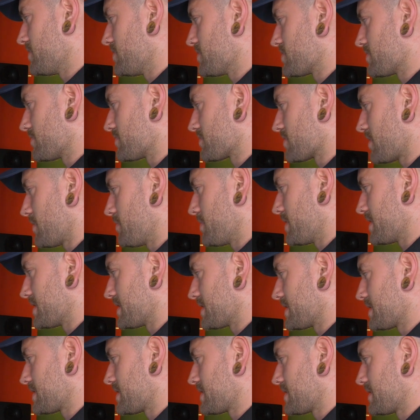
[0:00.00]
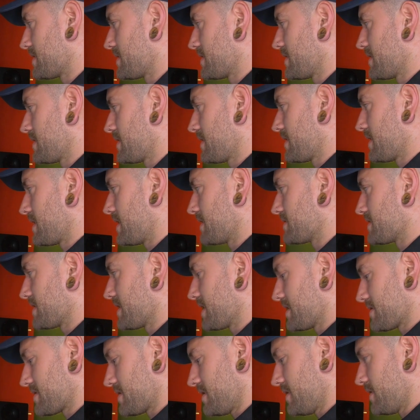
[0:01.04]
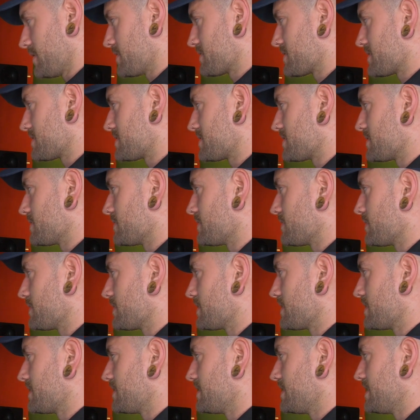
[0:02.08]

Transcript: some top end as it gets closer to the